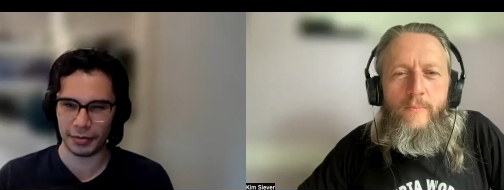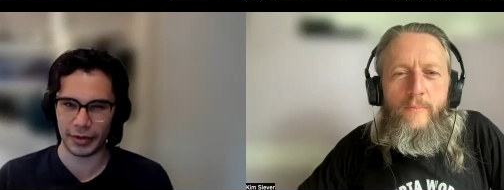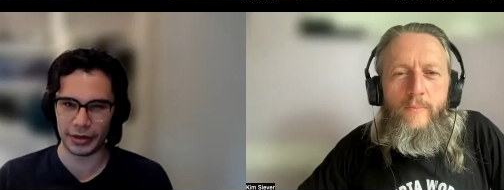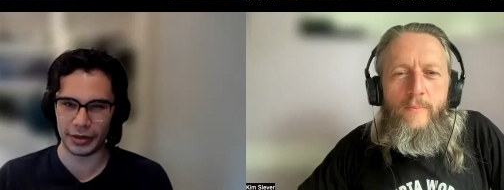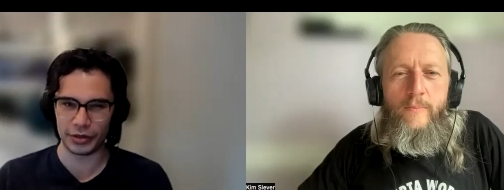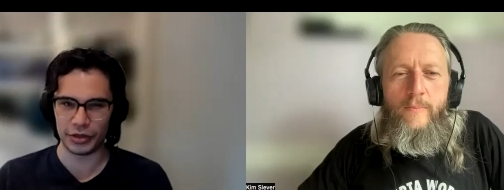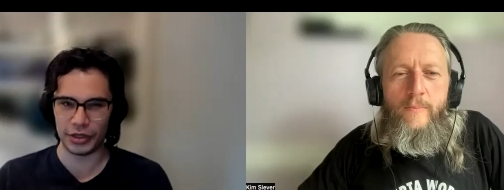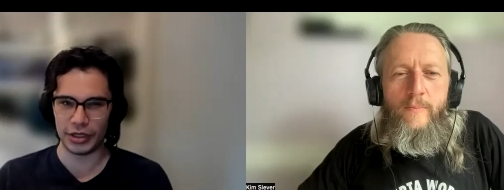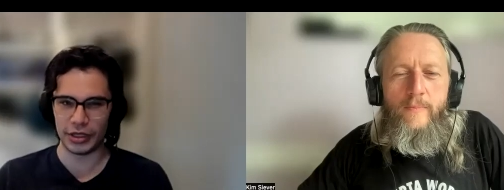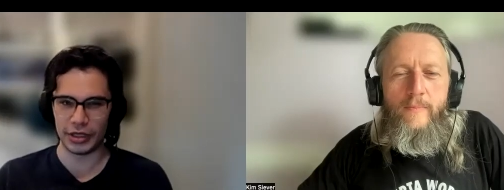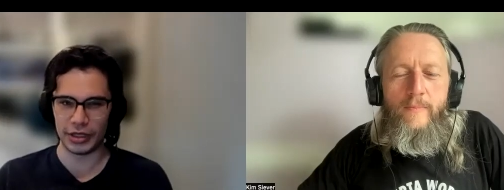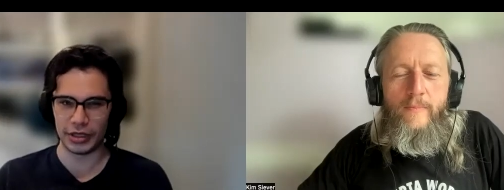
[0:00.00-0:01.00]
Speaker 1: but
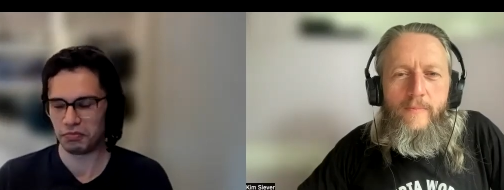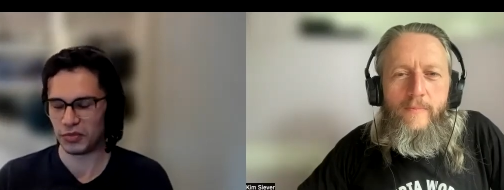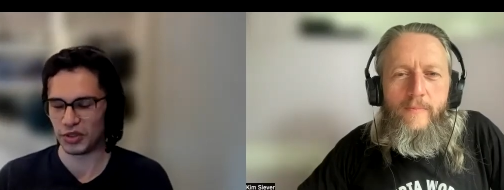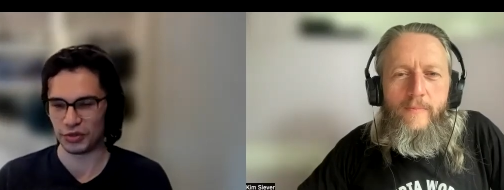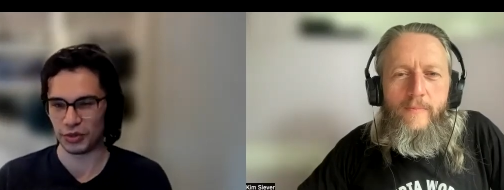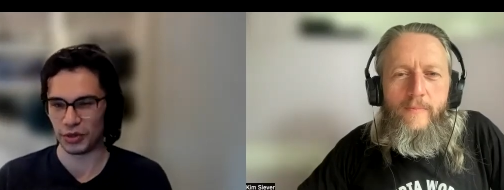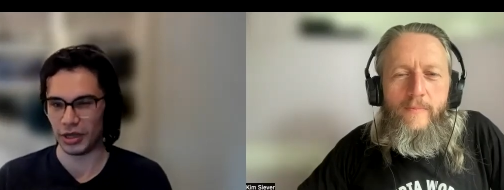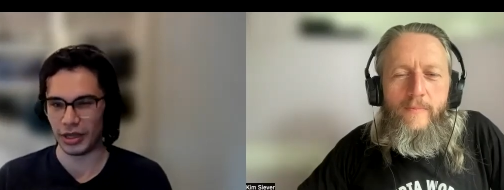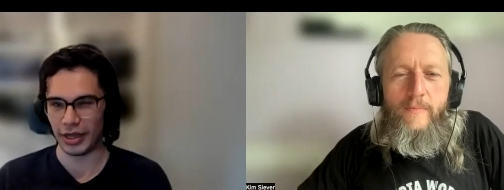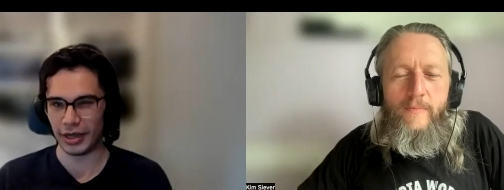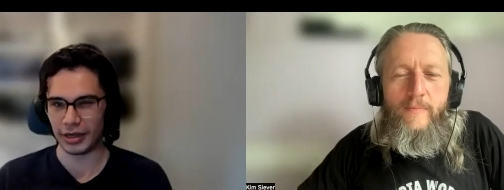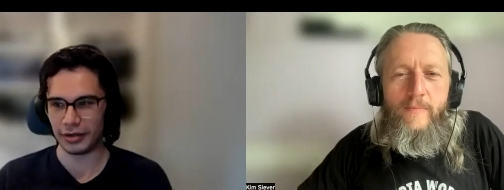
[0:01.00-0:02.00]
she doesn't really
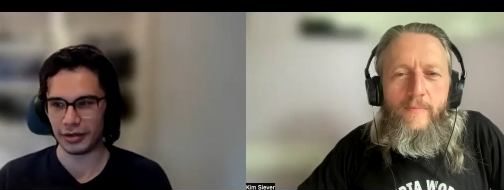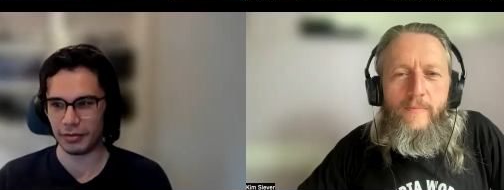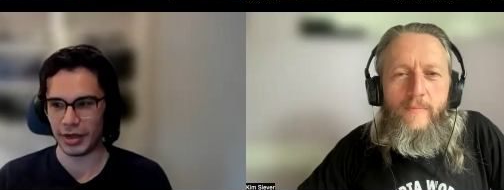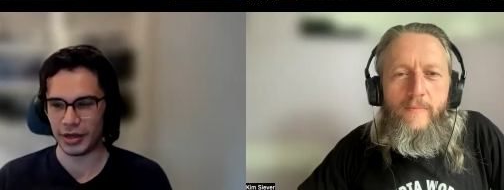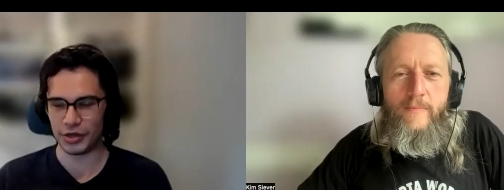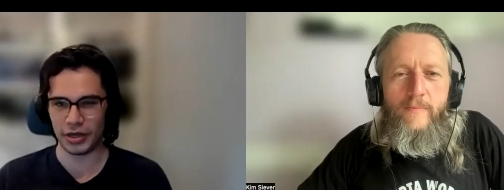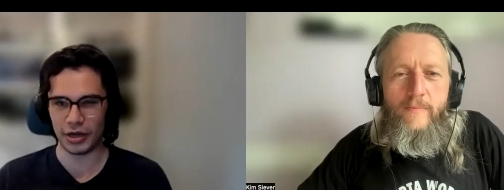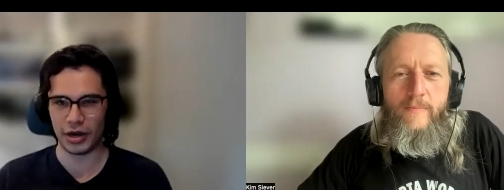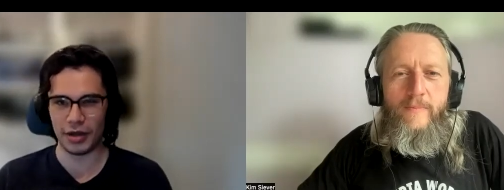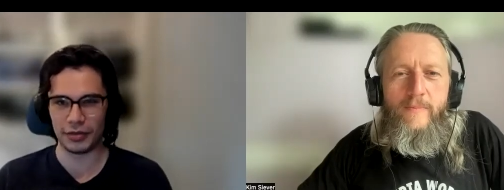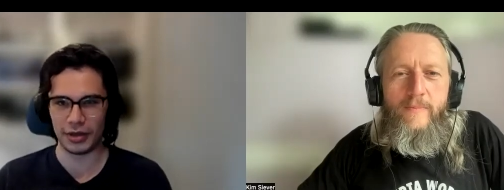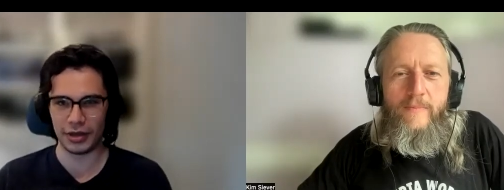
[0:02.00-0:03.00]
like mention it
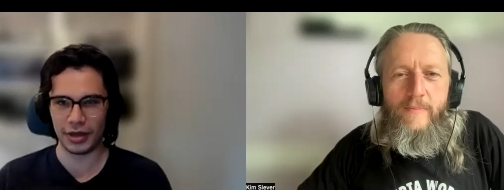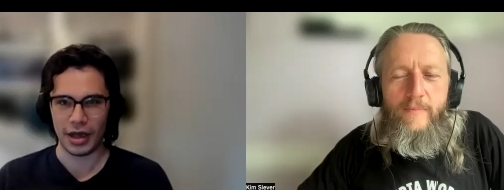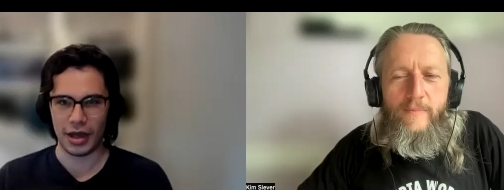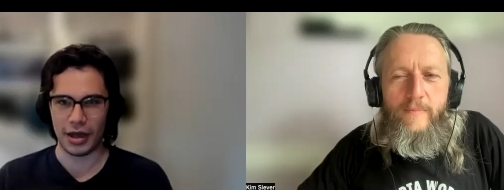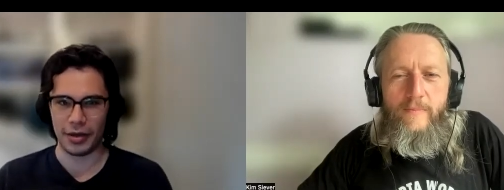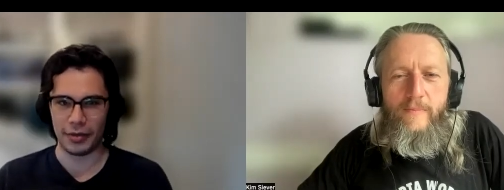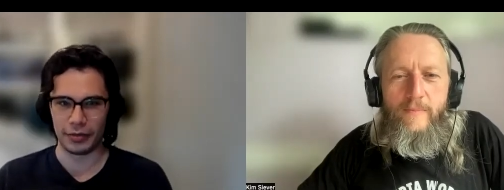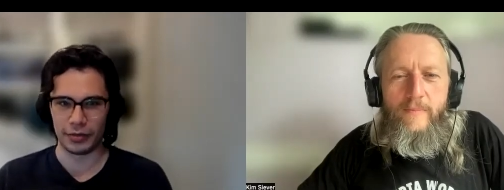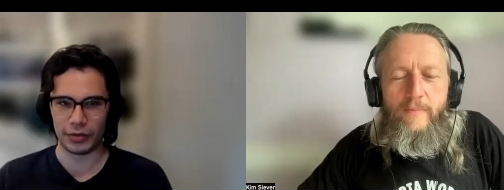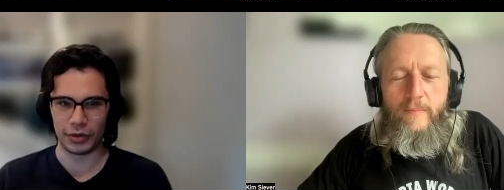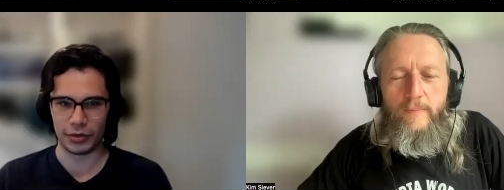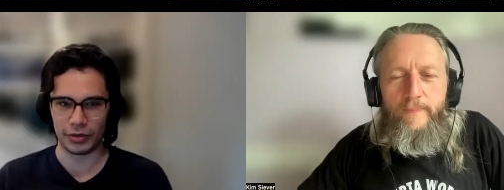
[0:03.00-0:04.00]
often um
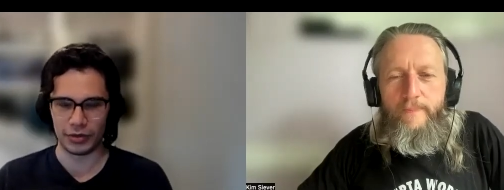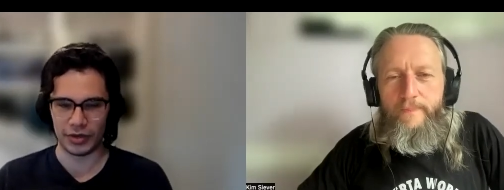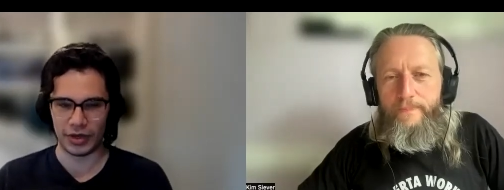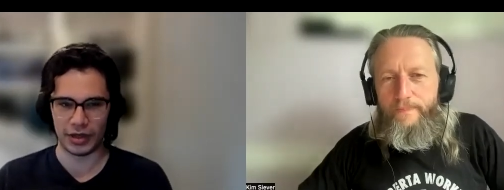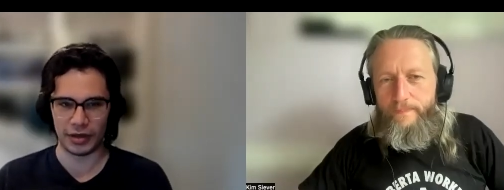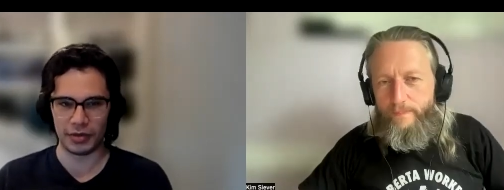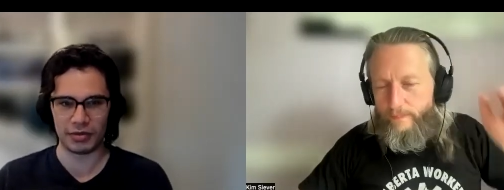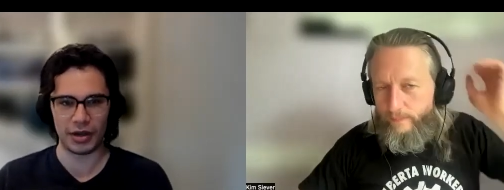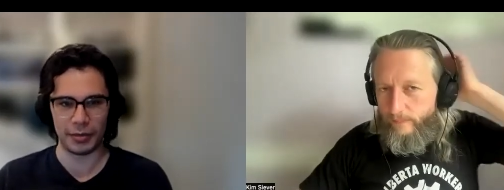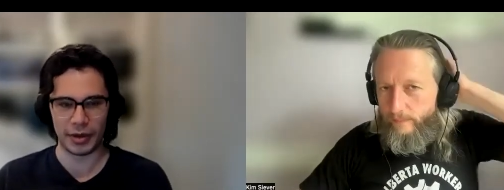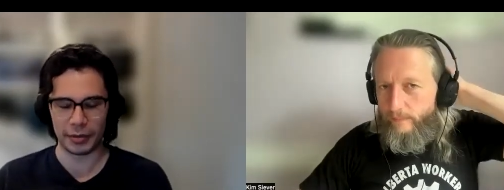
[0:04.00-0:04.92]
or was like a, it's not a big